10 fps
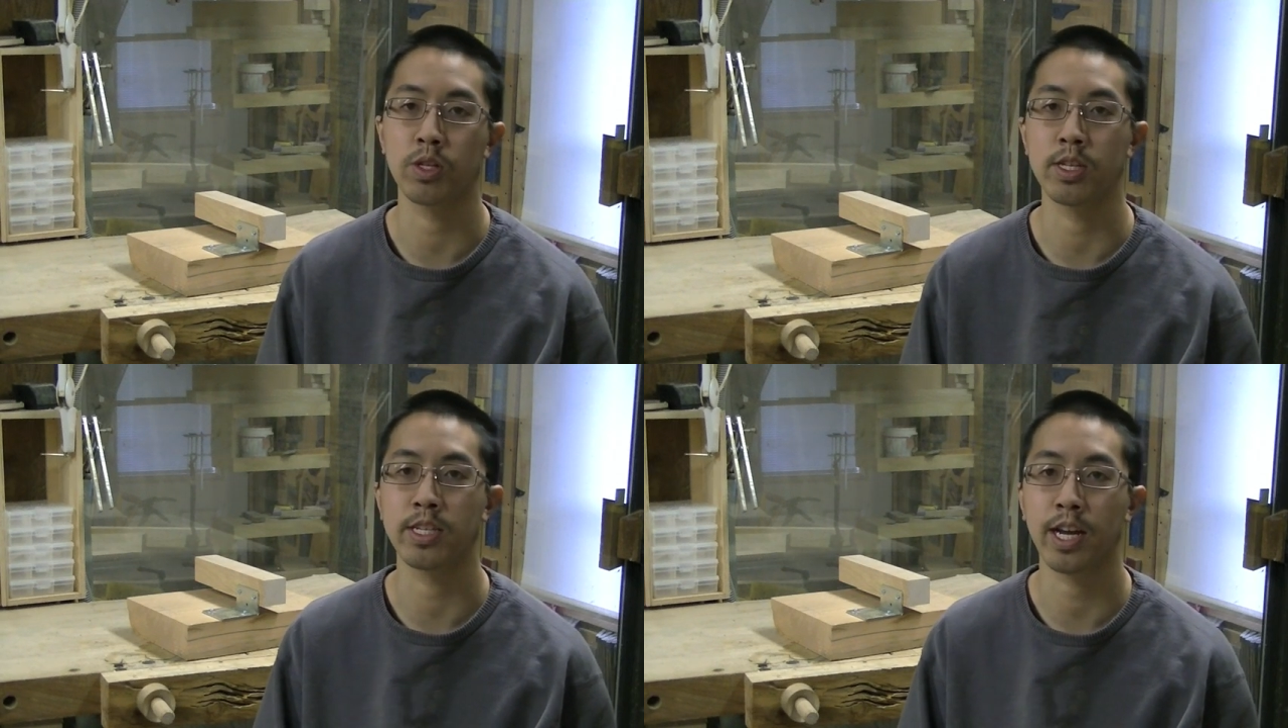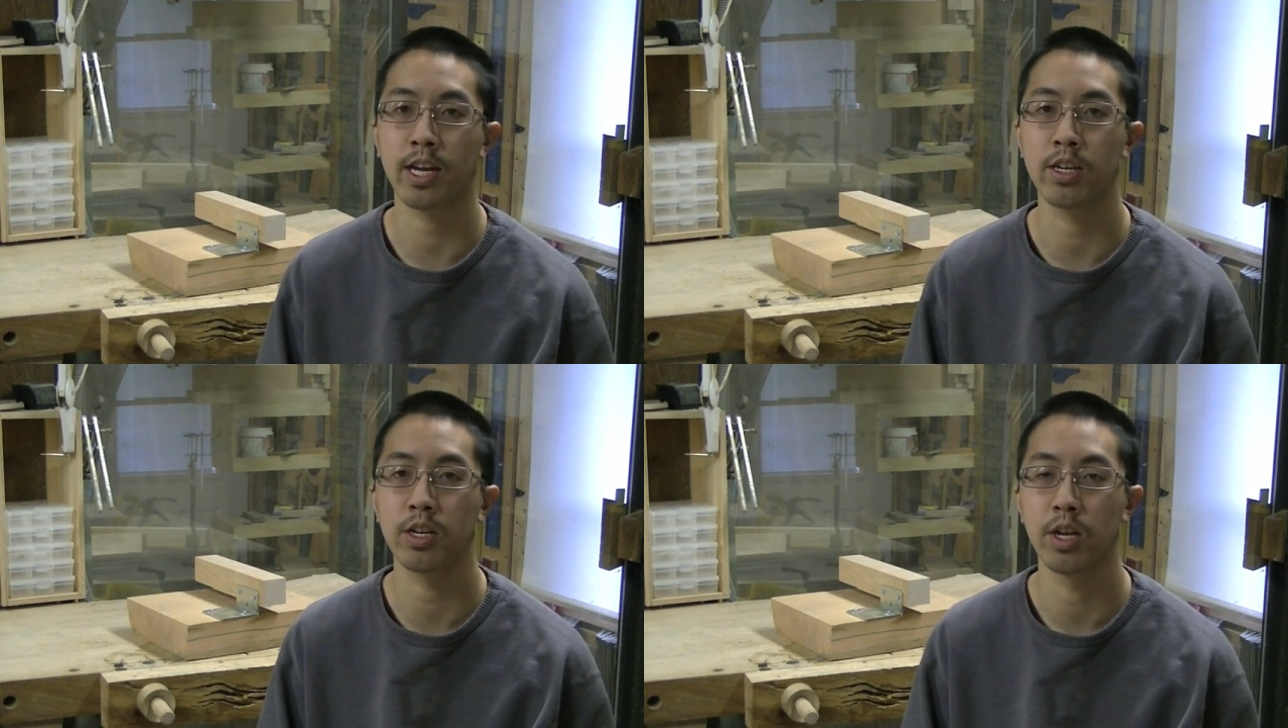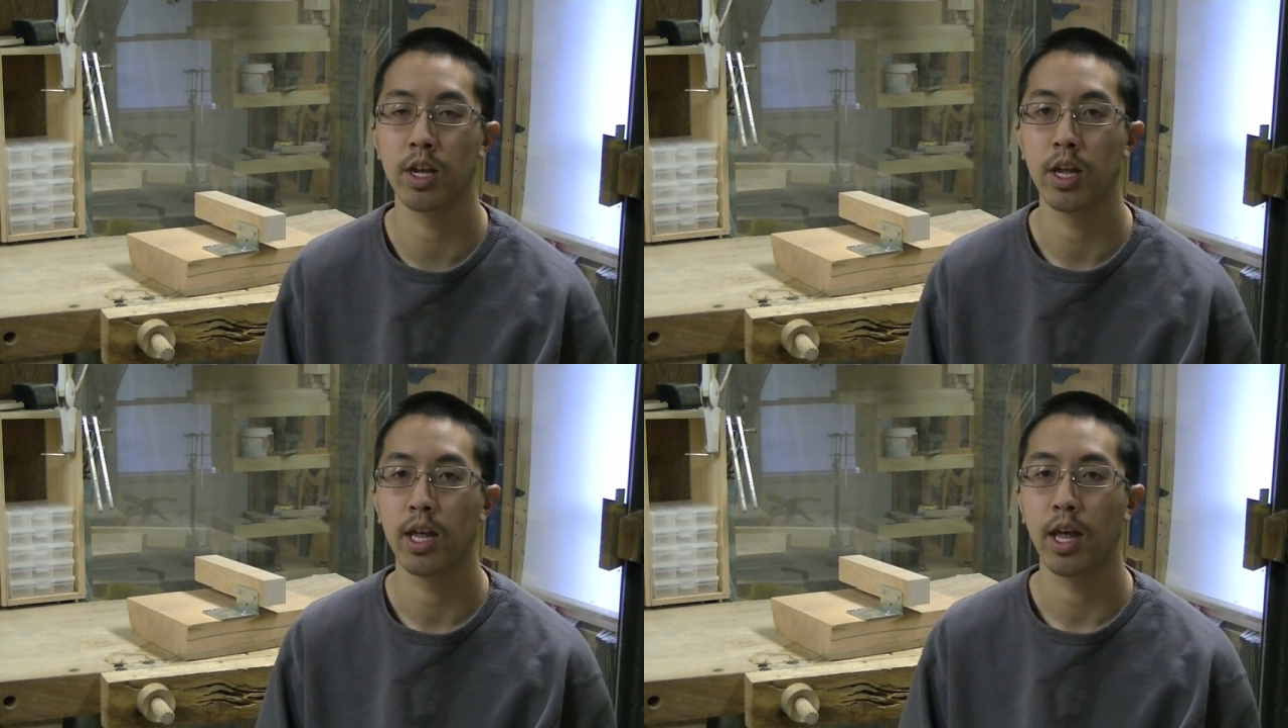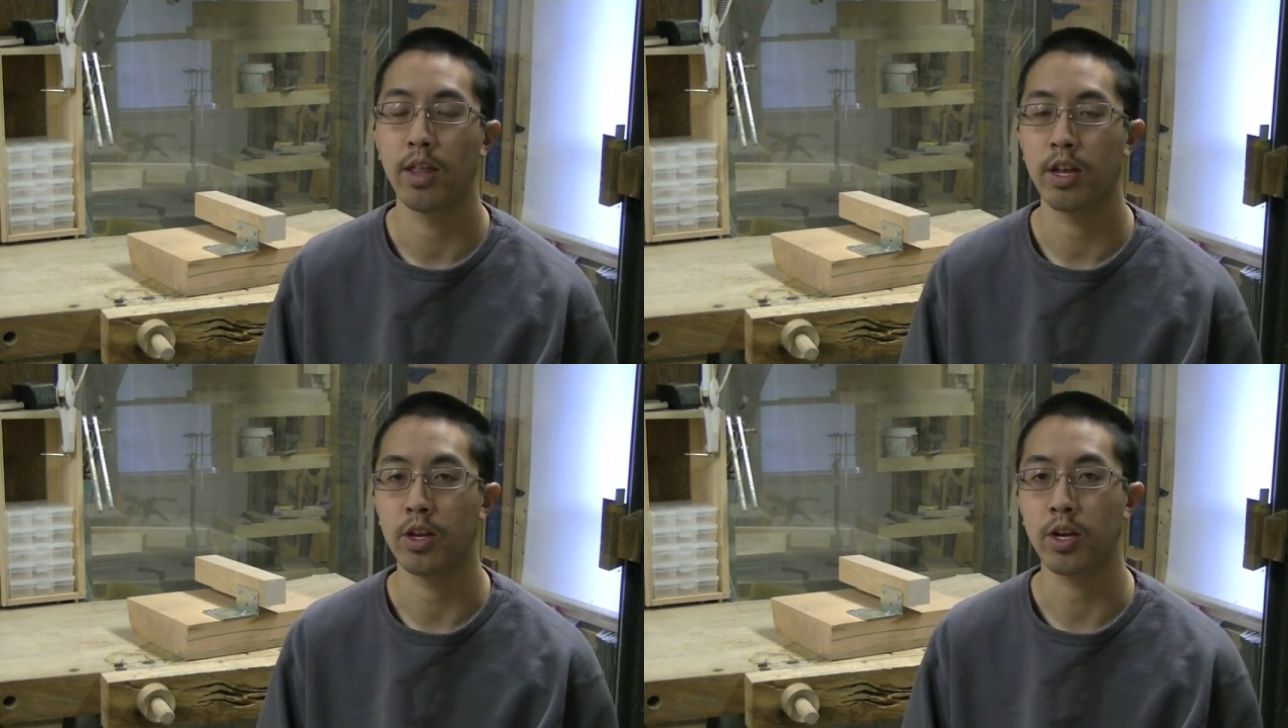to the second,
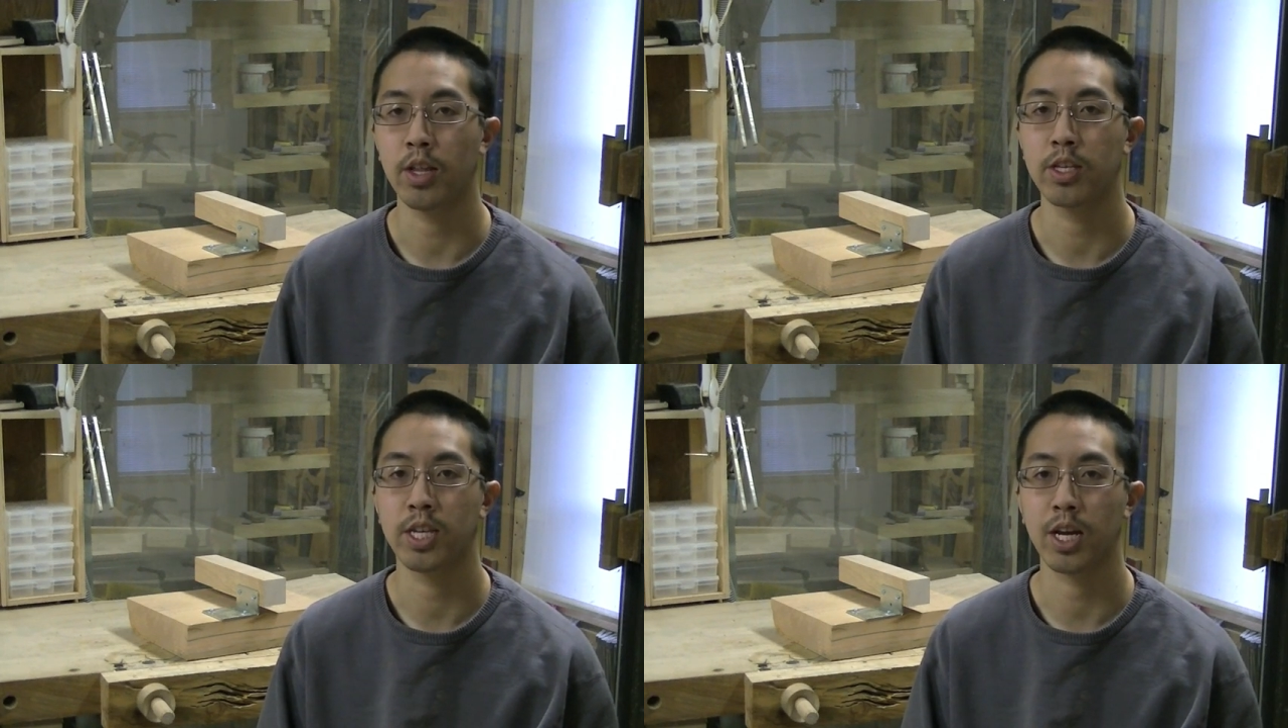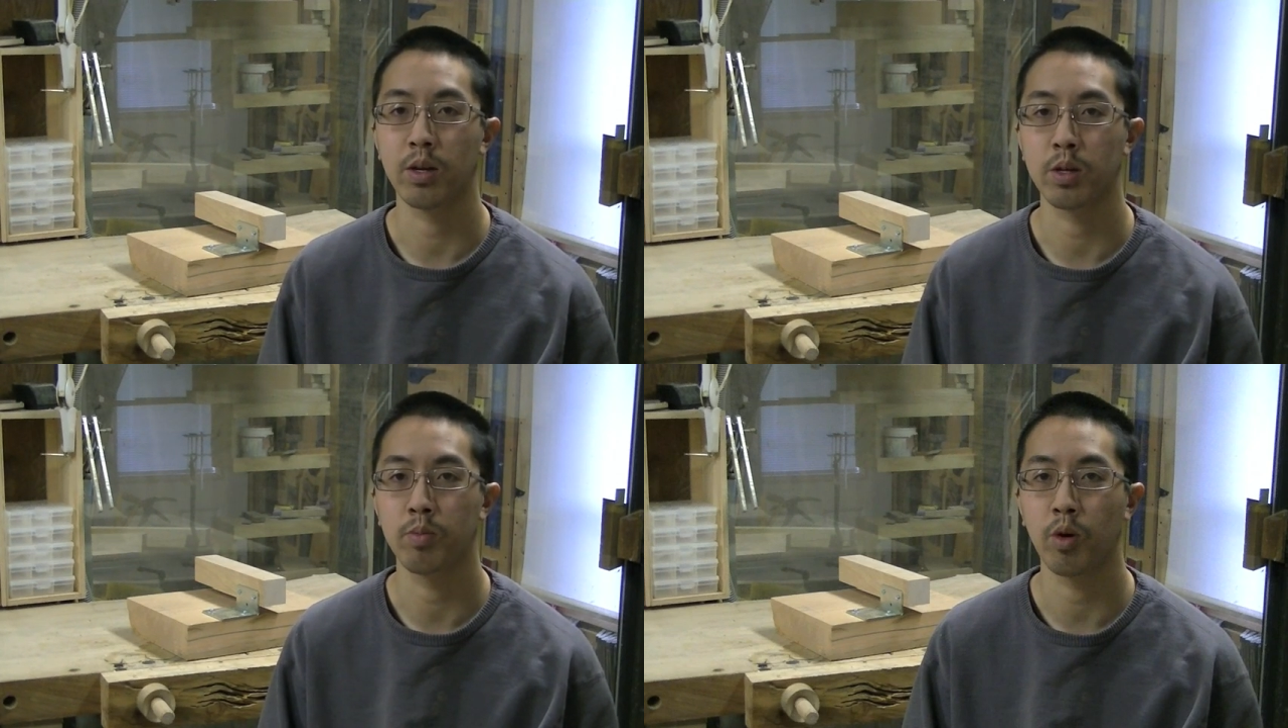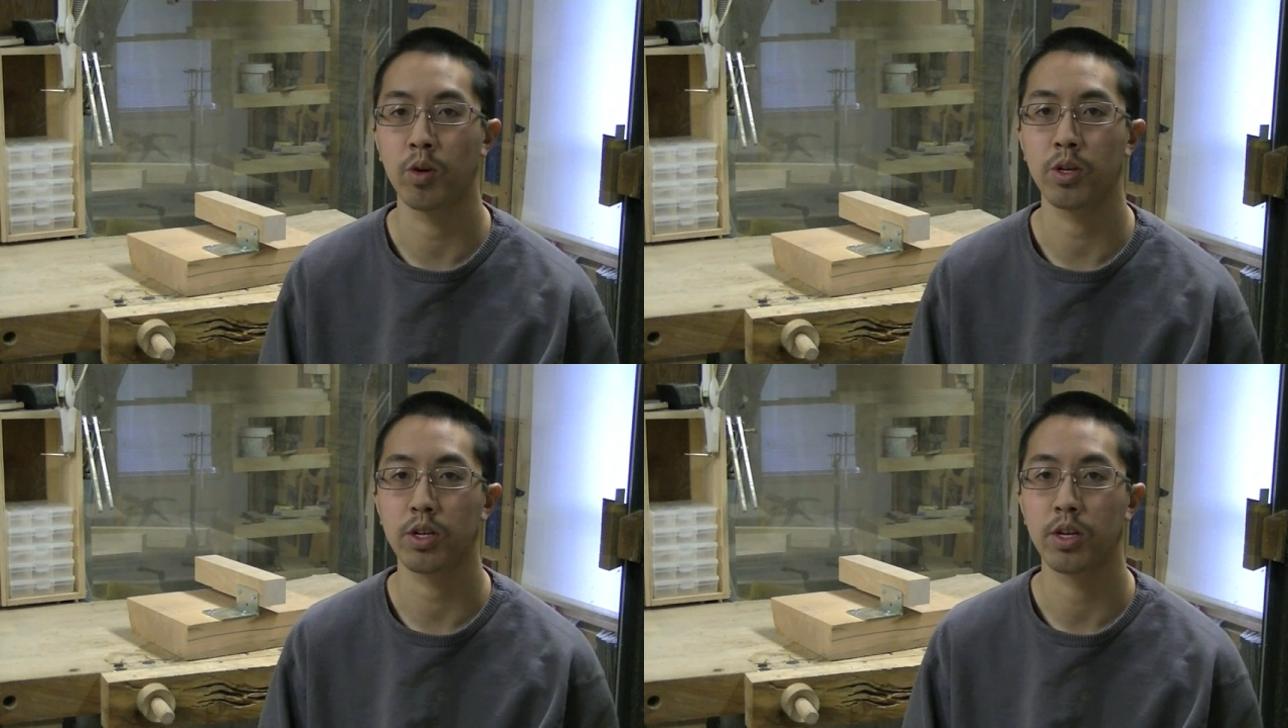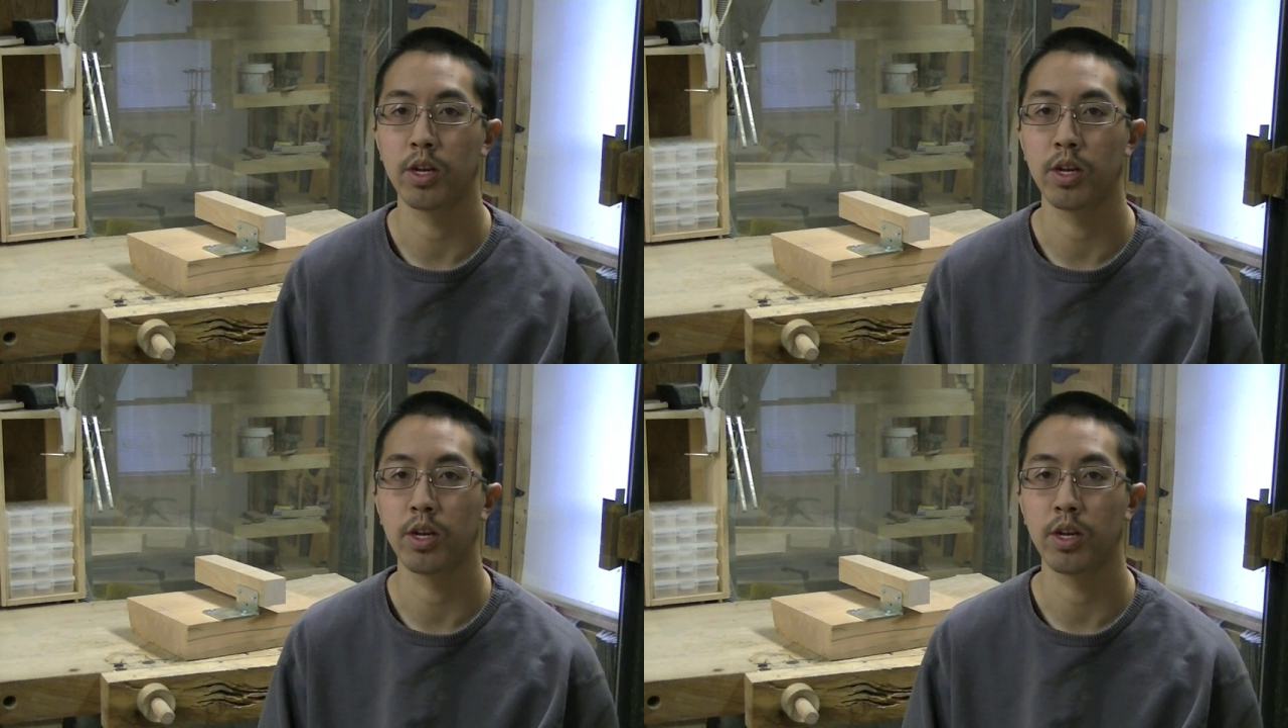and then you cut the second component,